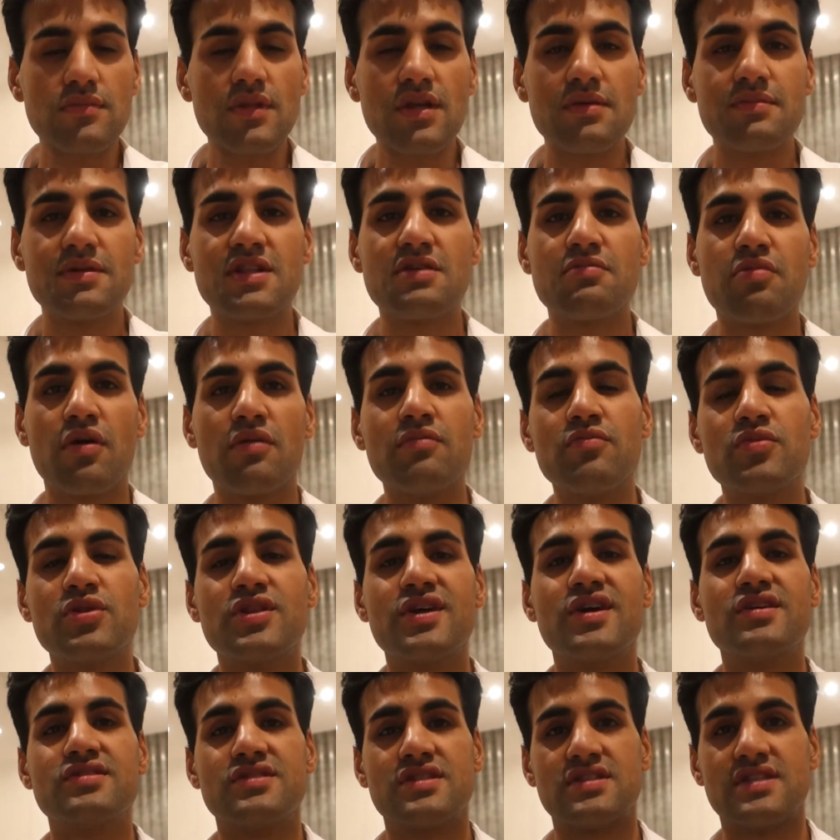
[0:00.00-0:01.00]
but the problem with
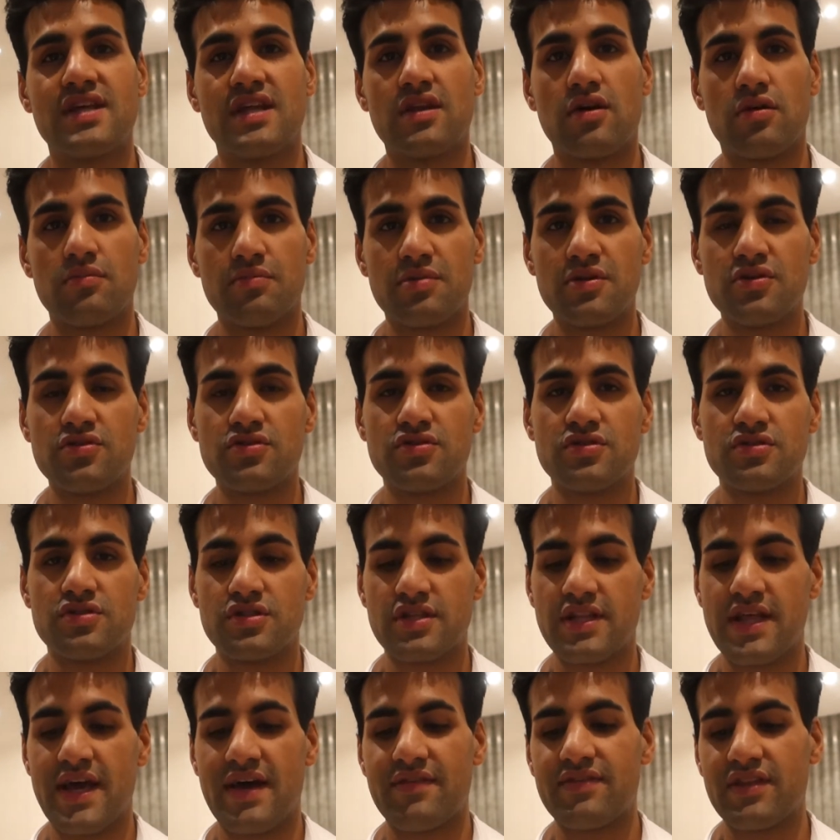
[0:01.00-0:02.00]
those is they're not Bluetooth,
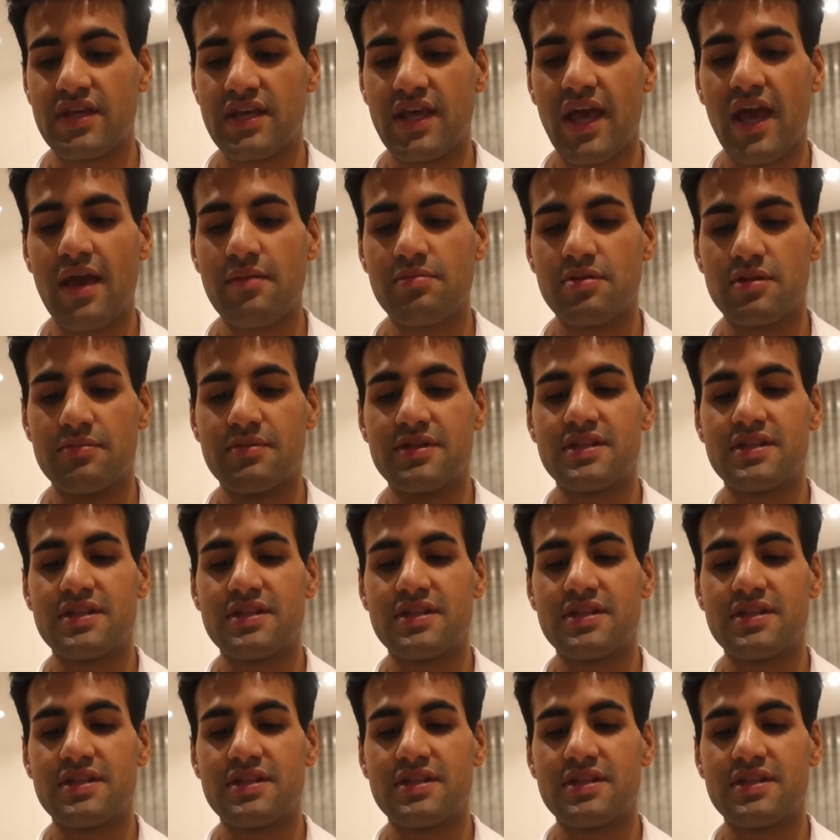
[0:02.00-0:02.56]
so they have the cable.